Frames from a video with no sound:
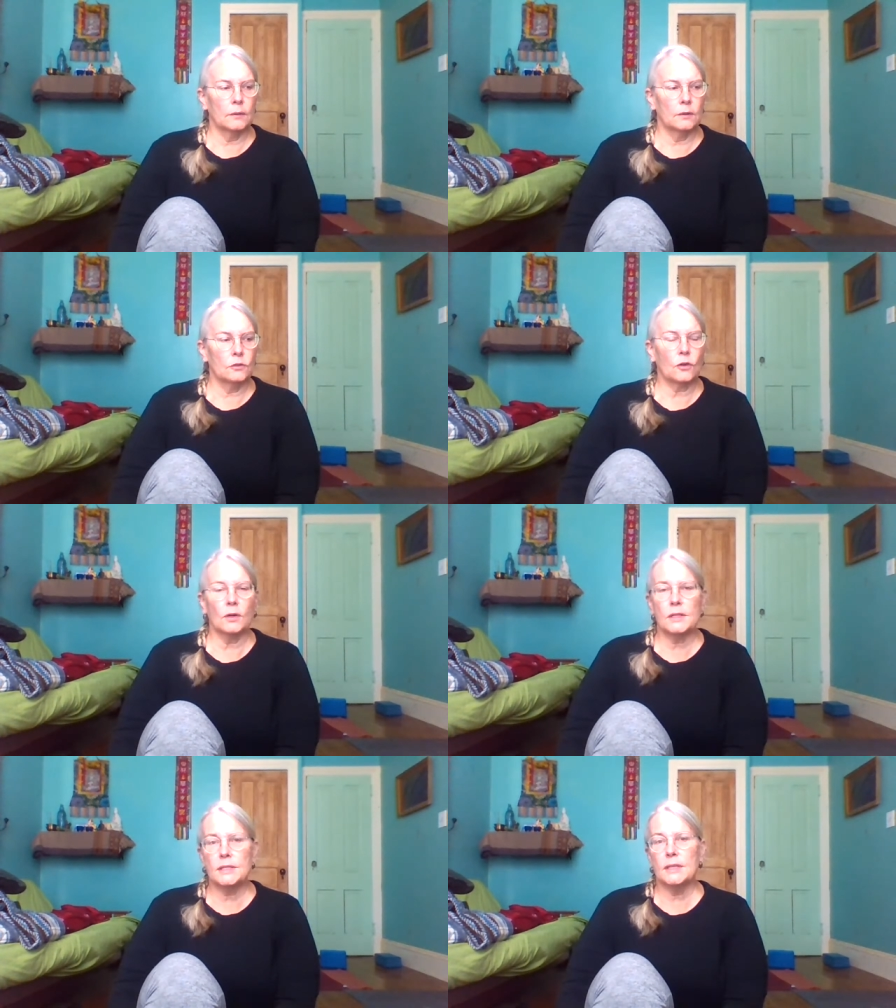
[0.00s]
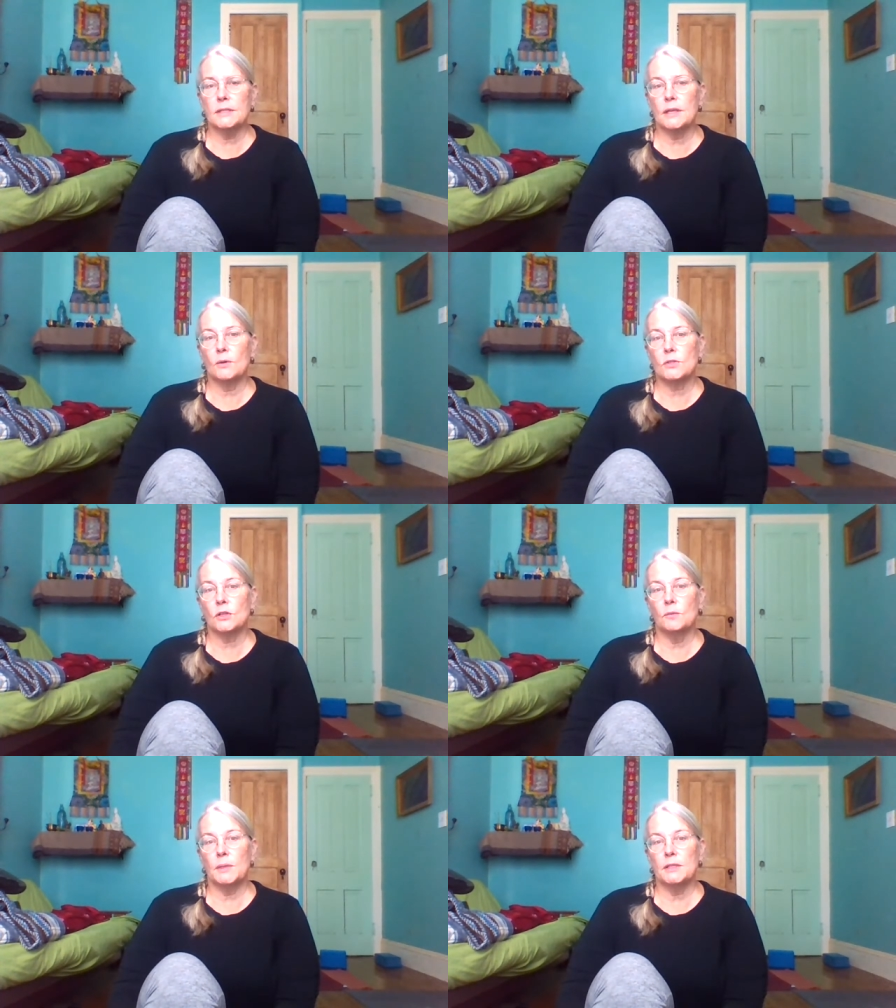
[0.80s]
starting seeds there is
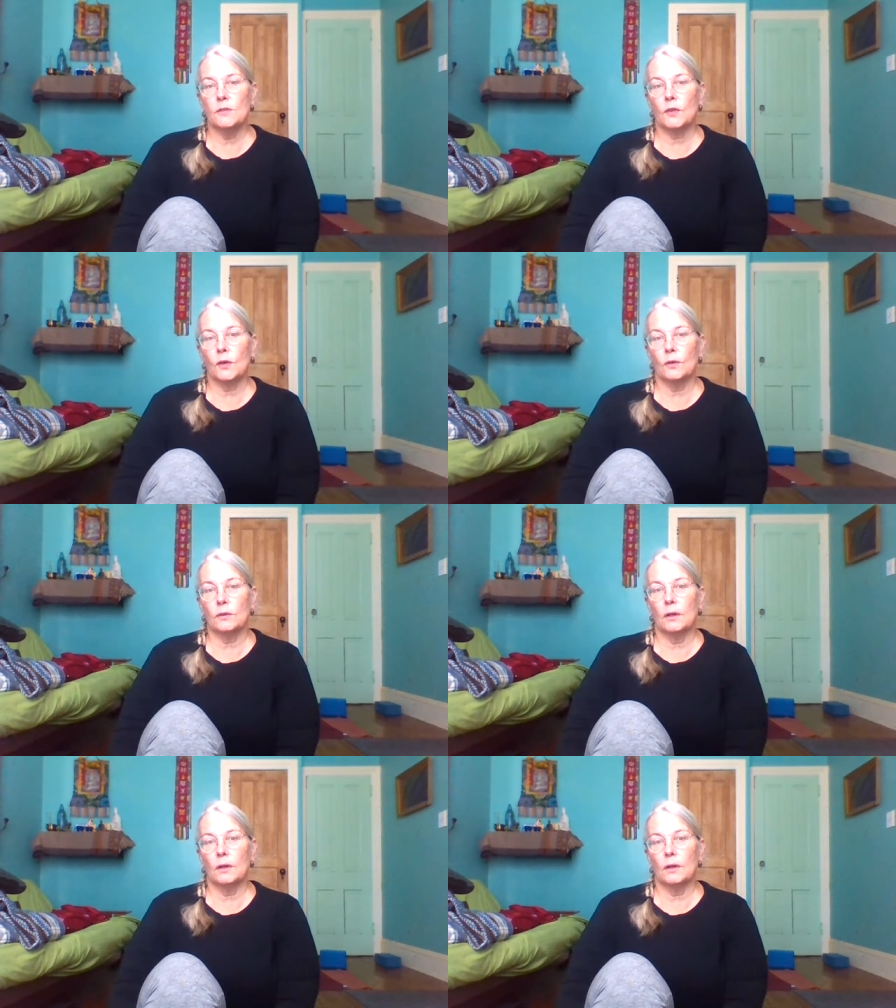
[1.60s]
going to be difficult